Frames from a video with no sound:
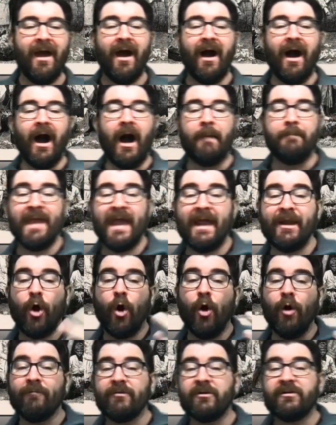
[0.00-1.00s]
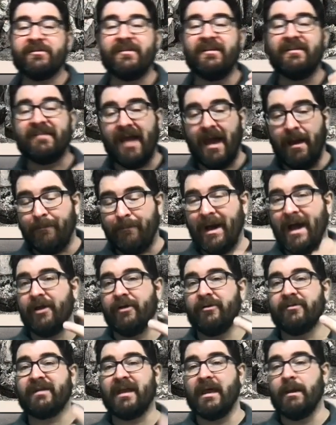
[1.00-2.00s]
And overseas
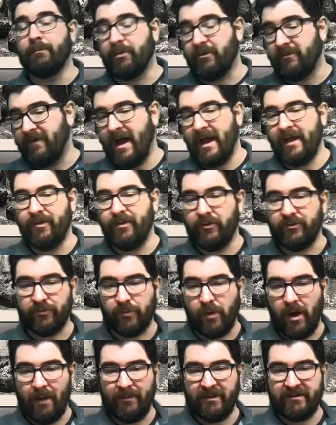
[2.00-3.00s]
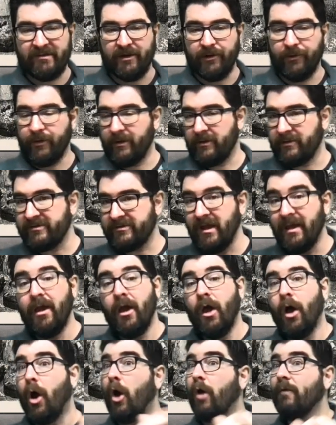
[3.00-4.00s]
empires can provide those raw materials.
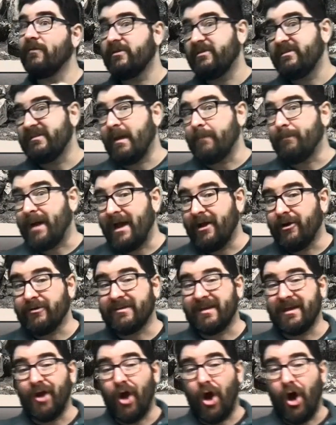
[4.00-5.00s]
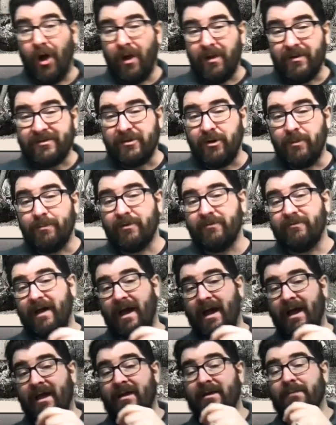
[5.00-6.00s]
Overseas empires can also
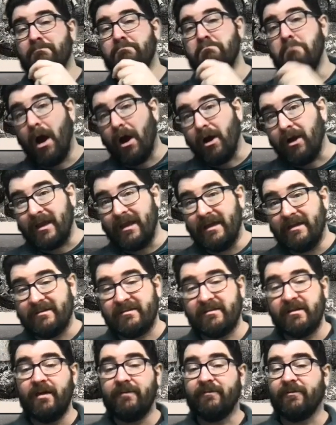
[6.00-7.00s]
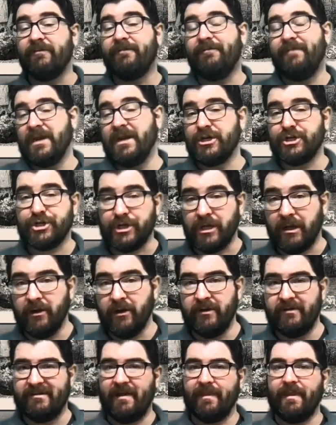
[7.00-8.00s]
provide markets for finished
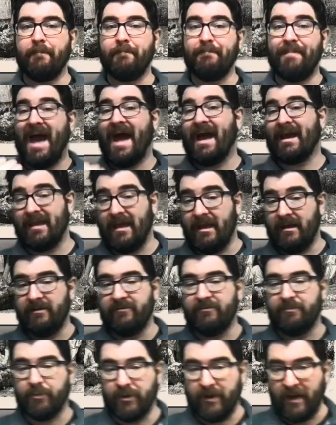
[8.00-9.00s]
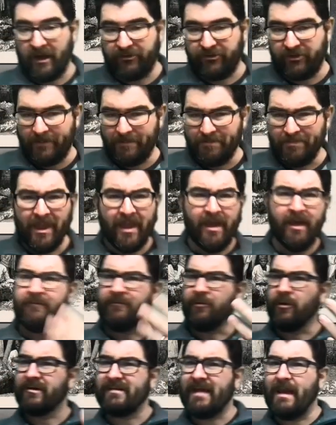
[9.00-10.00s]
goods on the back end of production.
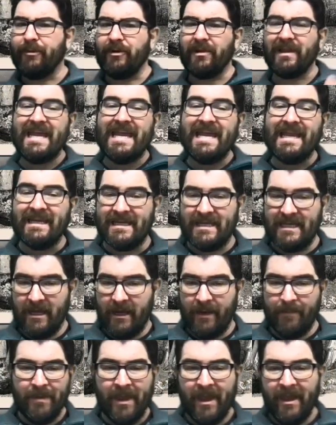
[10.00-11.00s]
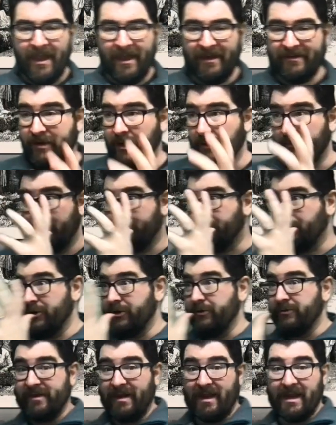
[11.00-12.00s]
For example, India is going to be
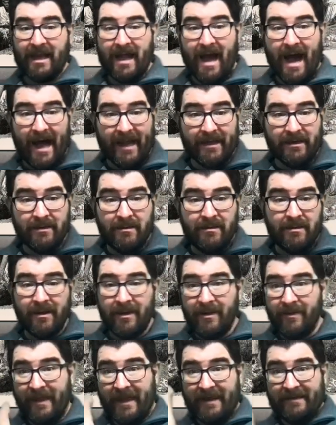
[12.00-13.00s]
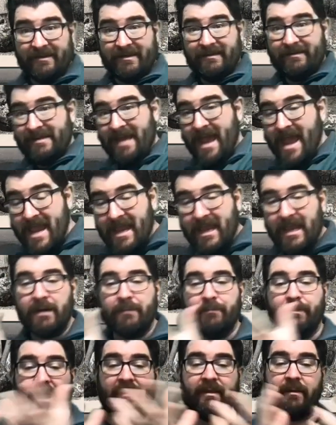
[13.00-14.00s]
producing cotton that's
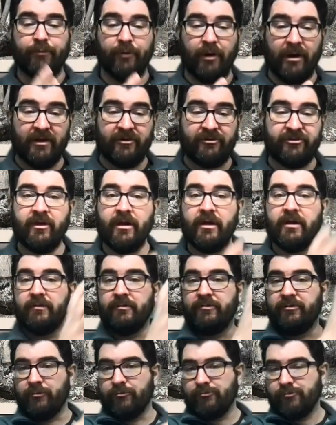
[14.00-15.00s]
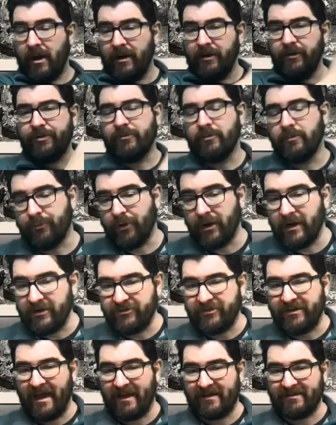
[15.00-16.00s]
taken by the British to run through
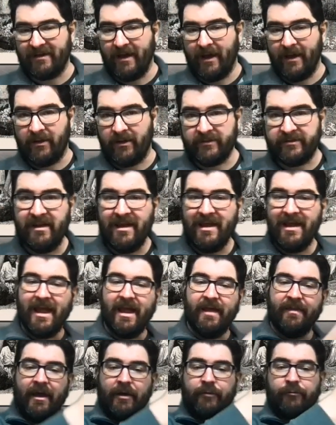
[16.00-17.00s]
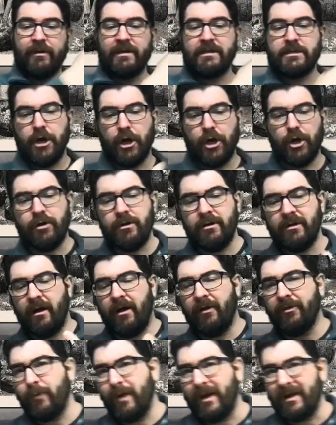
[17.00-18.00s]
British textiles and then returned
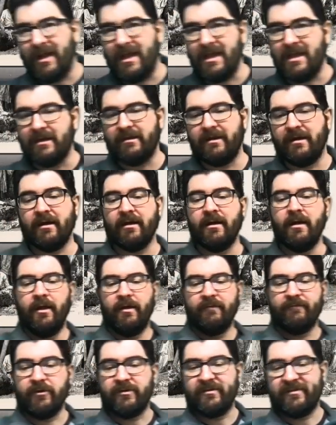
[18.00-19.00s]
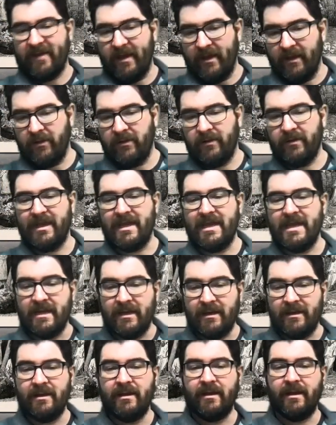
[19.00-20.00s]
all the way to India for sale
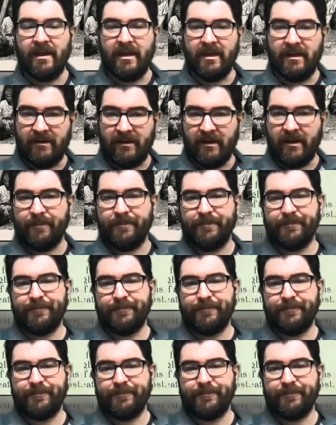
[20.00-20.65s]
in India.